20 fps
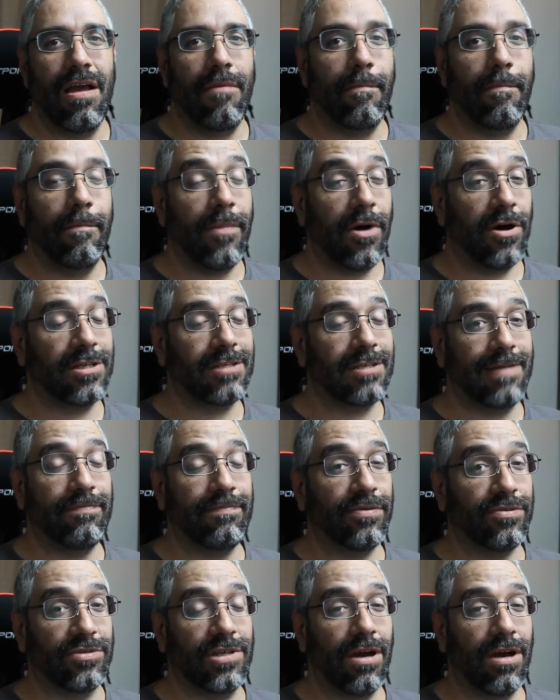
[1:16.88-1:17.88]
Most
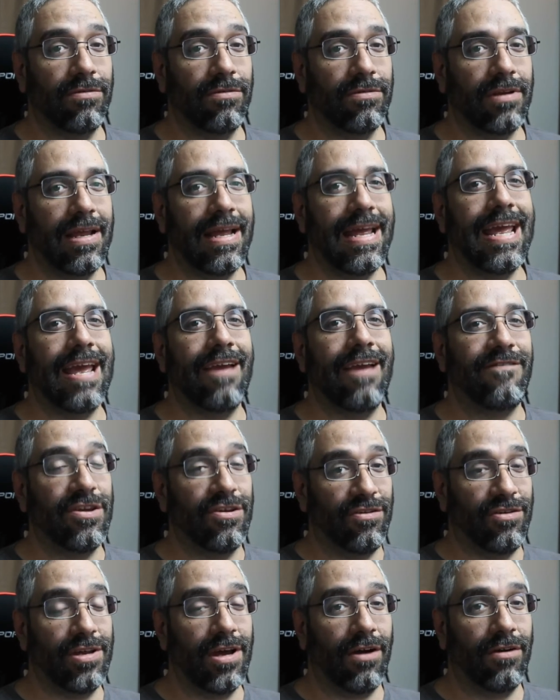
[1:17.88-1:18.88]
people don't. If you
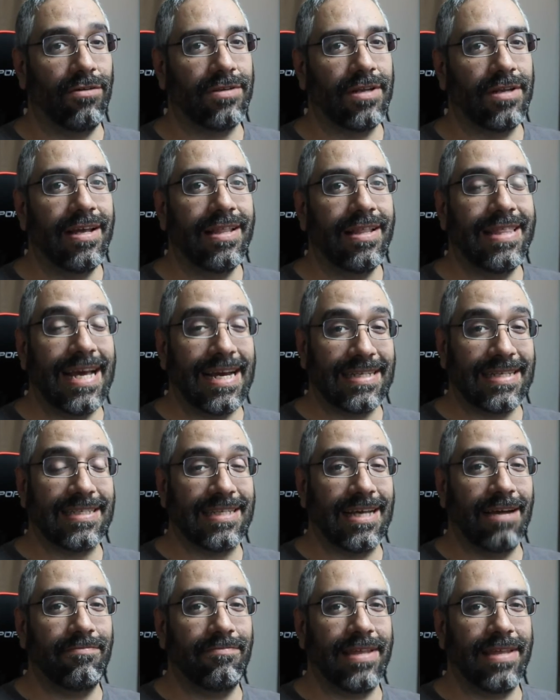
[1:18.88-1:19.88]
don't, that's
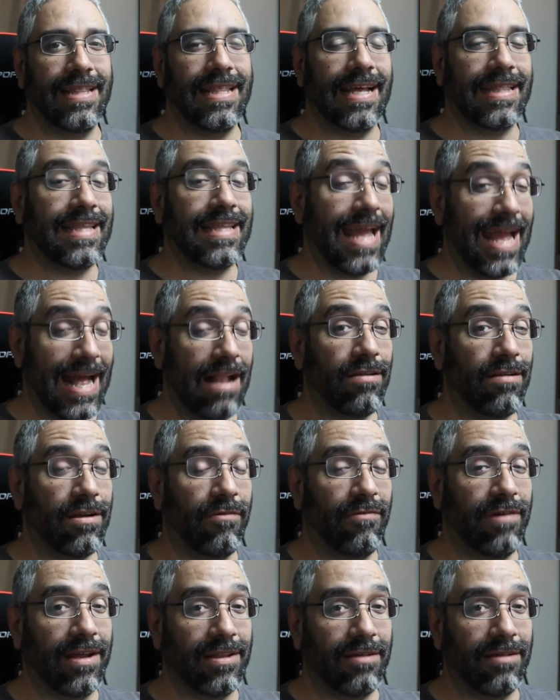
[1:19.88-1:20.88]
something that the
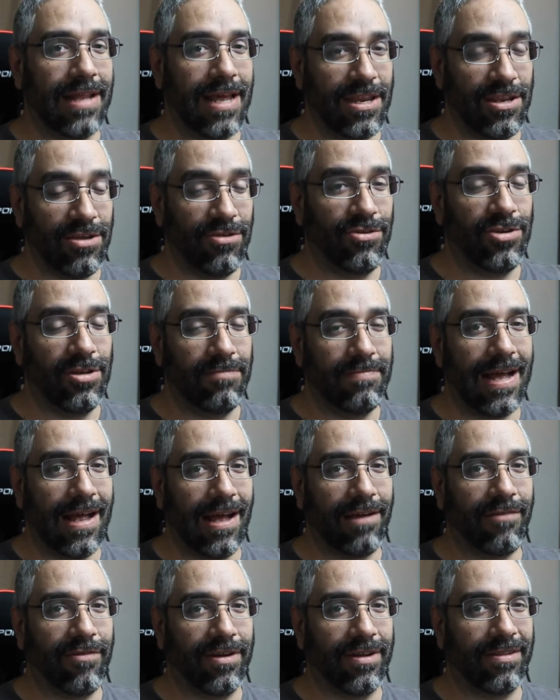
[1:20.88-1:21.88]
algorithm, that YouTube
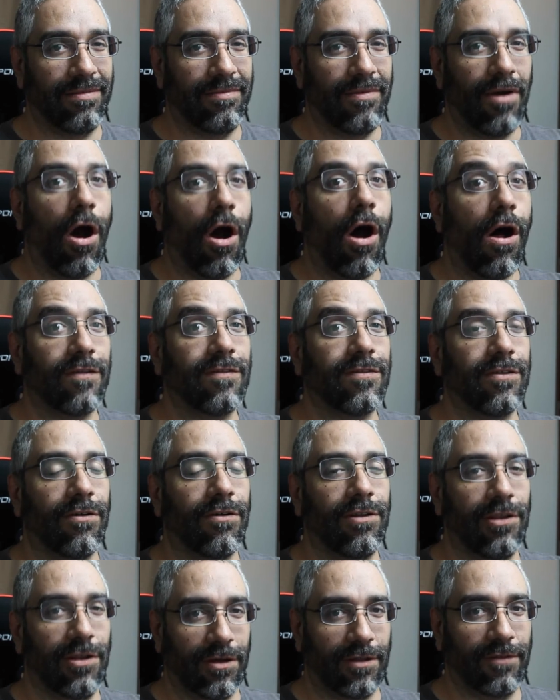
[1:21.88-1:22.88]
algorithm also
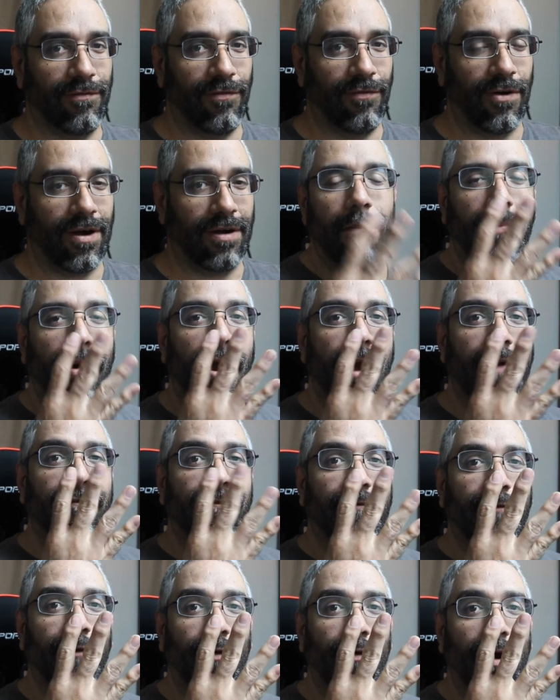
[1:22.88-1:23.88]
looks for. Part
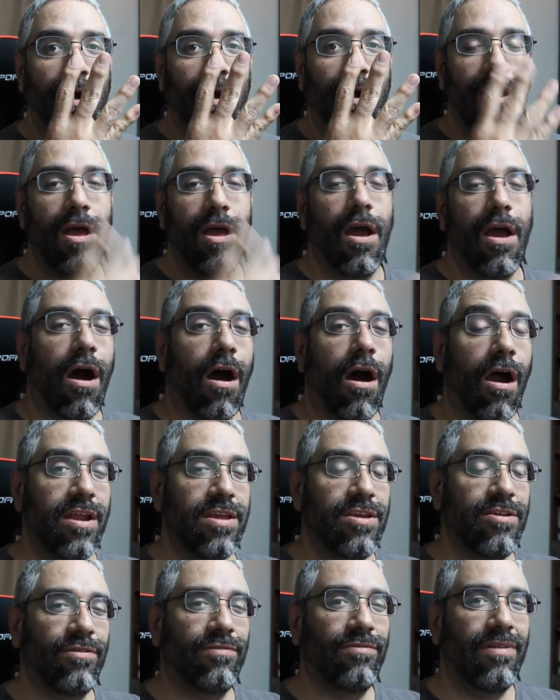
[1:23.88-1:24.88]
4, are
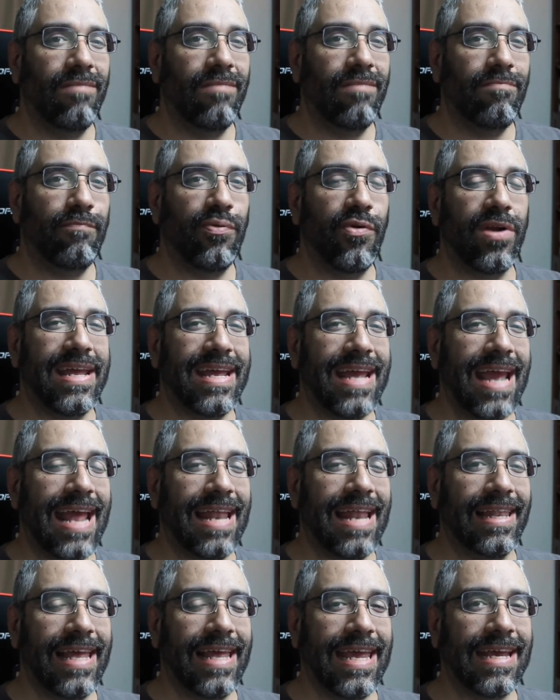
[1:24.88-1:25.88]
you putting a
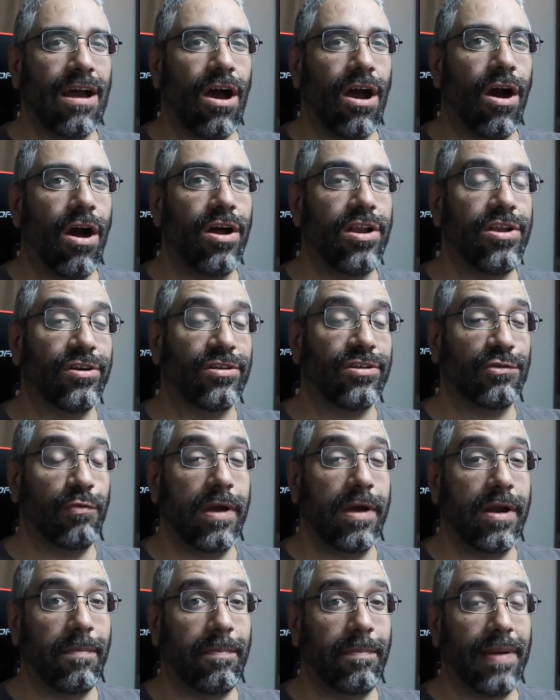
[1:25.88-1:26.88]
link on your
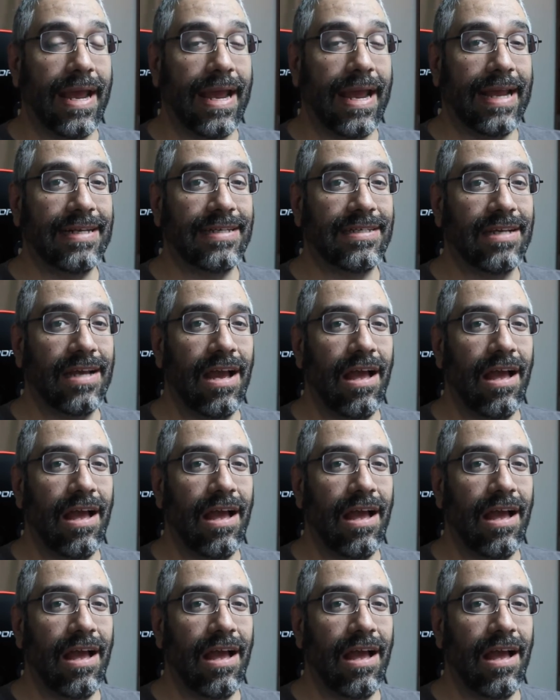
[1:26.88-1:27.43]
Twitter page